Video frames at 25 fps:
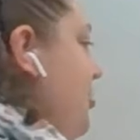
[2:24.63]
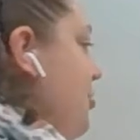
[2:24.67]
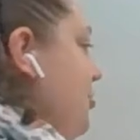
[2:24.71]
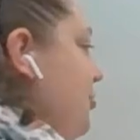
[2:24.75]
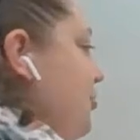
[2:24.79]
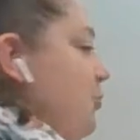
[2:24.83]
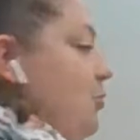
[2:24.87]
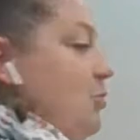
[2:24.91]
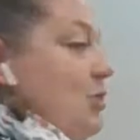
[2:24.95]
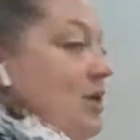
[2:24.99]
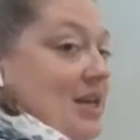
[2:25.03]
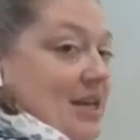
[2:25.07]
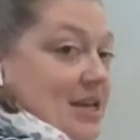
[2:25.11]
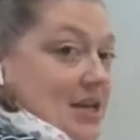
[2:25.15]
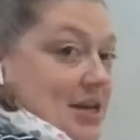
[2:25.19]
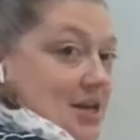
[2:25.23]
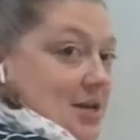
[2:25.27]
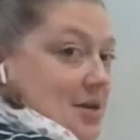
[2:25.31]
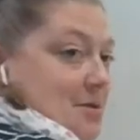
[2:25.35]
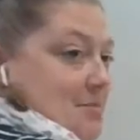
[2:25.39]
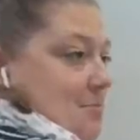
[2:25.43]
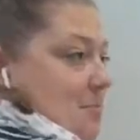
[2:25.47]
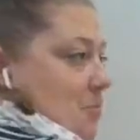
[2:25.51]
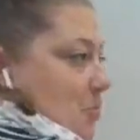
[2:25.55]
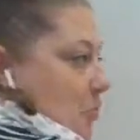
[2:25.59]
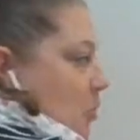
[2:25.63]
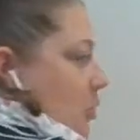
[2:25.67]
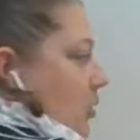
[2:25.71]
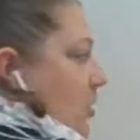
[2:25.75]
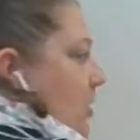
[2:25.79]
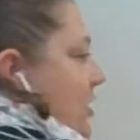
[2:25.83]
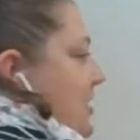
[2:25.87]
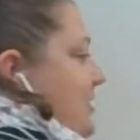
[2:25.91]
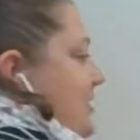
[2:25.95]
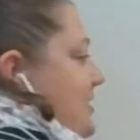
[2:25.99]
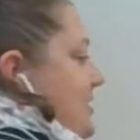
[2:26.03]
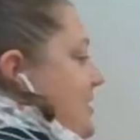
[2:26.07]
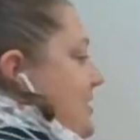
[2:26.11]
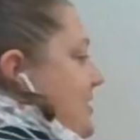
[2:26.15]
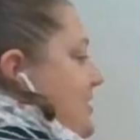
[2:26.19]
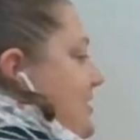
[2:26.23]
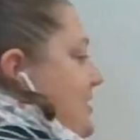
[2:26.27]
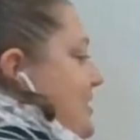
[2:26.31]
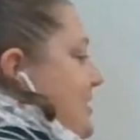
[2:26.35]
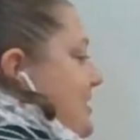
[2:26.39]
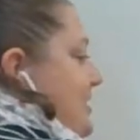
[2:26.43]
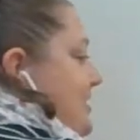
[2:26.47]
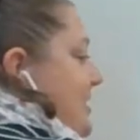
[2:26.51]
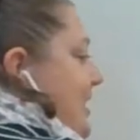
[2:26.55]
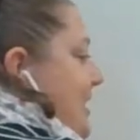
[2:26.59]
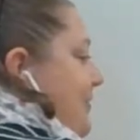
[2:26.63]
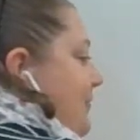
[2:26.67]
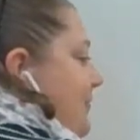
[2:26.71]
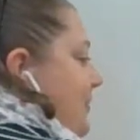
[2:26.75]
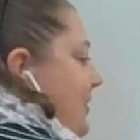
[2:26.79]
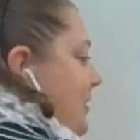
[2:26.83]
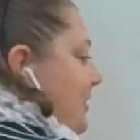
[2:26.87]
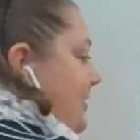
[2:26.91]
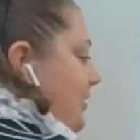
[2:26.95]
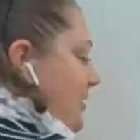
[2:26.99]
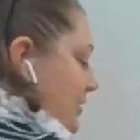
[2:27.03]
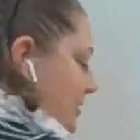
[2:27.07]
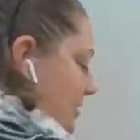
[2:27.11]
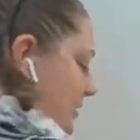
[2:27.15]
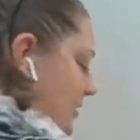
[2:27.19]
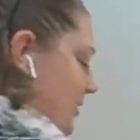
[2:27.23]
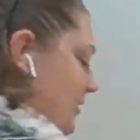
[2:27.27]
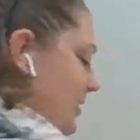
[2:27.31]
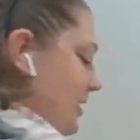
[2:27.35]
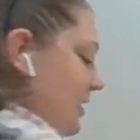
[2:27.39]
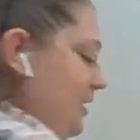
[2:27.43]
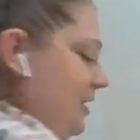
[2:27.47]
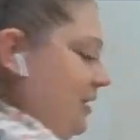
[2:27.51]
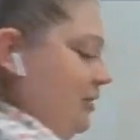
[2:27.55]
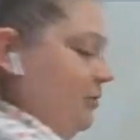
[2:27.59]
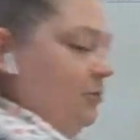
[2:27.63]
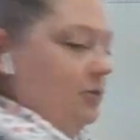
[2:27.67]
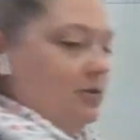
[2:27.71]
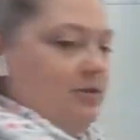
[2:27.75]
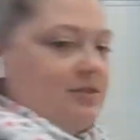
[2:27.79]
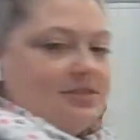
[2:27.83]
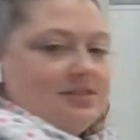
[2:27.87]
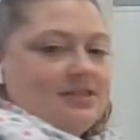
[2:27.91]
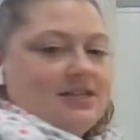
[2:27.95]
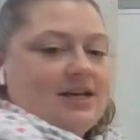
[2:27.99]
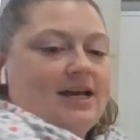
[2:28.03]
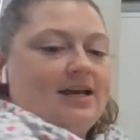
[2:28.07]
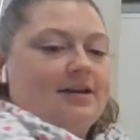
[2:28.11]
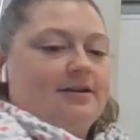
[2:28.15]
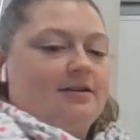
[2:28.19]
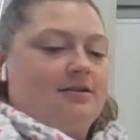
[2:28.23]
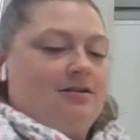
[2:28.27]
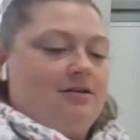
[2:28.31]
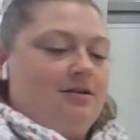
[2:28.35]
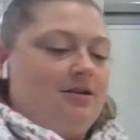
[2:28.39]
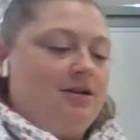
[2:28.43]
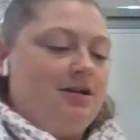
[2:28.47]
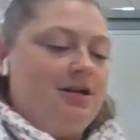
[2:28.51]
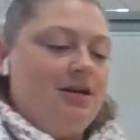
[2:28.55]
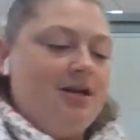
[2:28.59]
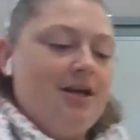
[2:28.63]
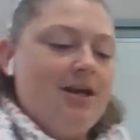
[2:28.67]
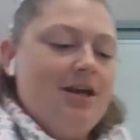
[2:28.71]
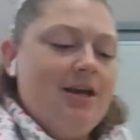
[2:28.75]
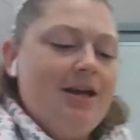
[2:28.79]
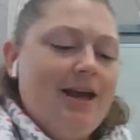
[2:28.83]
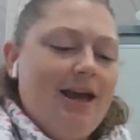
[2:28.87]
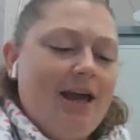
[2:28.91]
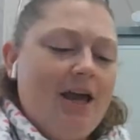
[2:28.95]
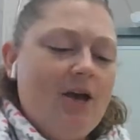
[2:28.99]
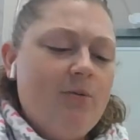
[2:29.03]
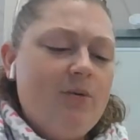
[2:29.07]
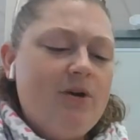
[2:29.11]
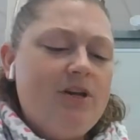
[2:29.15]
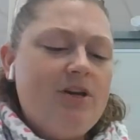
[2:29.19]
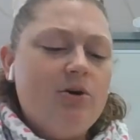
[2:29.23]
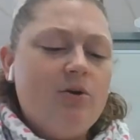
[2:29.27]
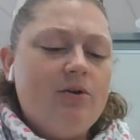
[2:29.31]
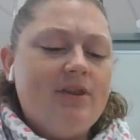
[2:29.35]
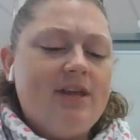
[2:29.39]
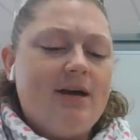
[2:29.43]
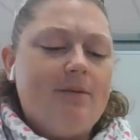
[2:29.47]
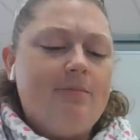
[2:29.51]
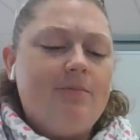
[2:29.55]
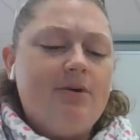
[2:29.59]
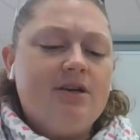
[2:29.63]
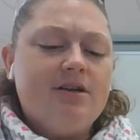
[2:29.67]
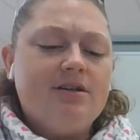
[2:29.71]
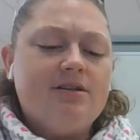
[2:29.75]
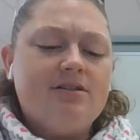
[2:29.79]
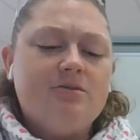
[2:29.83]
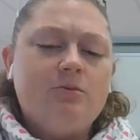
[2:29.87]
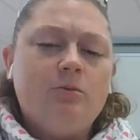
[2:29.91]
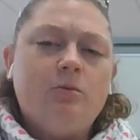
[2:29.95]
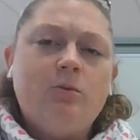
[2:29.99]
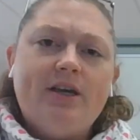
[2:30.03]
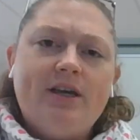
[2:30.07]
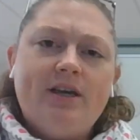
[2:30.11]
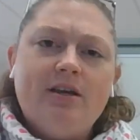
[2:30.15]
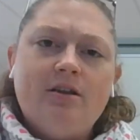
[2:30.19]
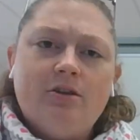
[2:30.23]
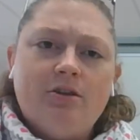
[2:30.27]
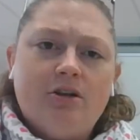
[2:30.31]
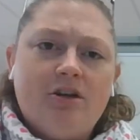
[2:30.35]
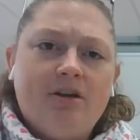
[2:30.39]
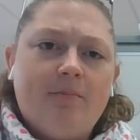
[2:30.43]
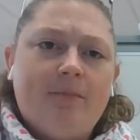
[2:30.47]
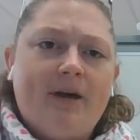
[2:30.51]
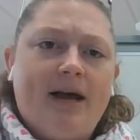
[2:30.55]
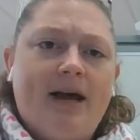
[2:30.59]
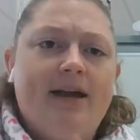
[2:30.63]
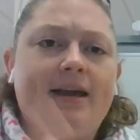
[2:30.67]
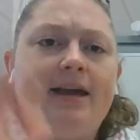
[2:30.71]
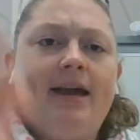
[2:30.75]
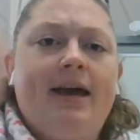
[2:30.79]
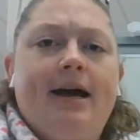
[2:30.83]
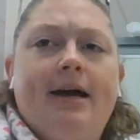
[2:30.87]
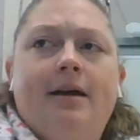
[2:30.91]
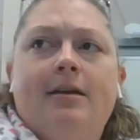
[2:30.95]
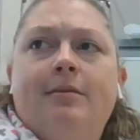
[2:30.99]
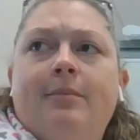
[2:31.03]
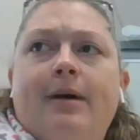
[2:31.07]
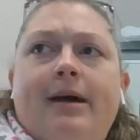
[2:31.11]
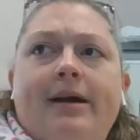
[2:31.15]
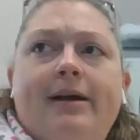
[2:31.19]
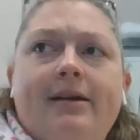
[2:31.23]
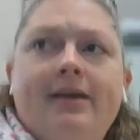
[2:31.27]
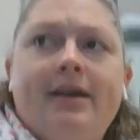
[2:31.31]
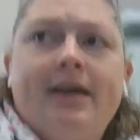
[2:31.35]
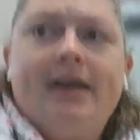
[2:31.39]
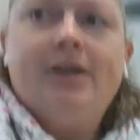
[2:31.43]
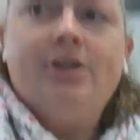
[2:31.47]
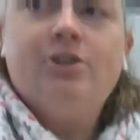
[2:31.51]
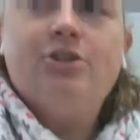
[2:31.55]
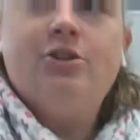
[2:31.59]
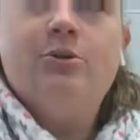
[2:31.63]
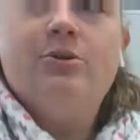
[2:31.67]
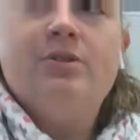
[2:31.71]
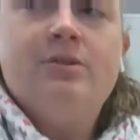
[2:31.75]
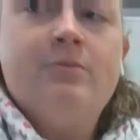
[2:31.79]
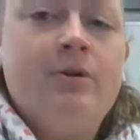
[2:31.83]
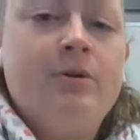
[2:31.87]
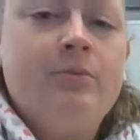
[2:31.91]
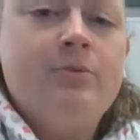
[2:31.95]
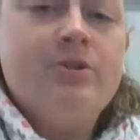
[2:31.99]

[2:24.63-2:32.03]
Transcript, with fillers: 3 plus 7 equals 10. And we know that because we can look back at my cashews. I'm going